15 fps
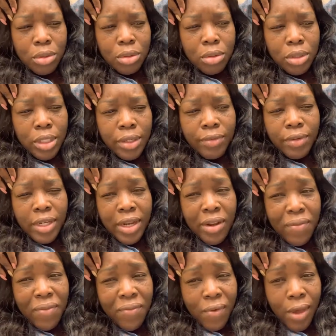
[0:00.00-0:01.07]
given at a
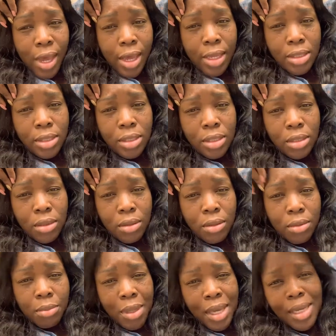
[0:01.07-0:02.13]
fast
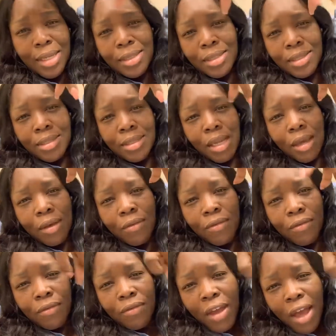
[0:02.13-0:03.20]
pace, like
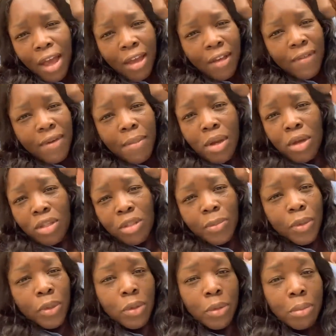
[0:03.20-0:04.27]
five milliliters
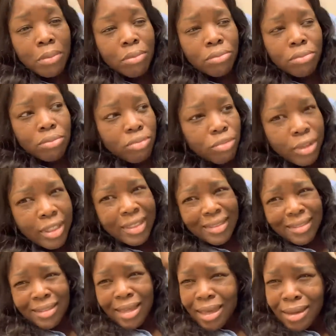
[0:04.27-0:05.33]
per, what,
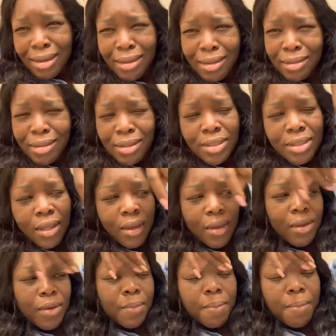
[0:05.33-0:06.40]
second, he said,
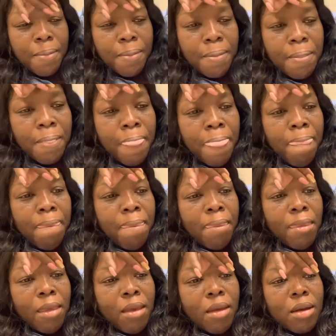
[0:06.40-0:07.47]

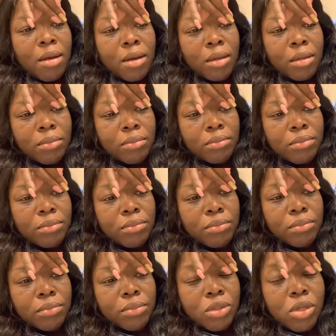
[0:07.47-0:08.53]
um,
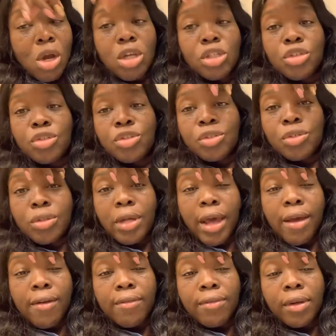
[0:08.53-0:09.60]
caused you to
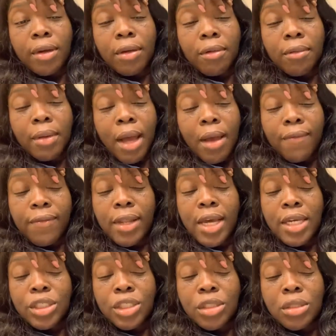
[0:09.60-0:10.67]
have um, hot
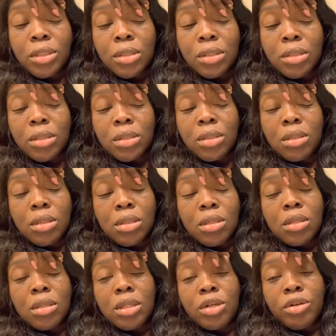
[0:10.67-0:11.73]
flashes.
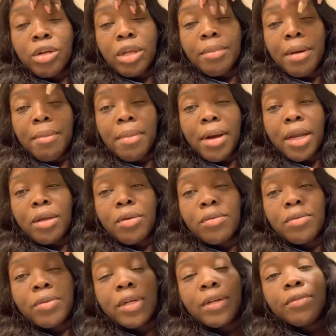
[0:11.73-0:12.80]
Literally, my body
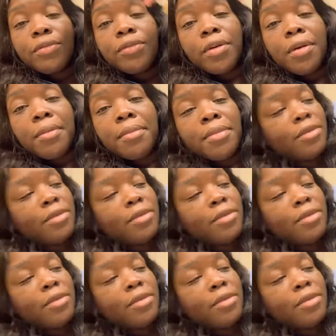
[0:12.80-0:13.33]
went from,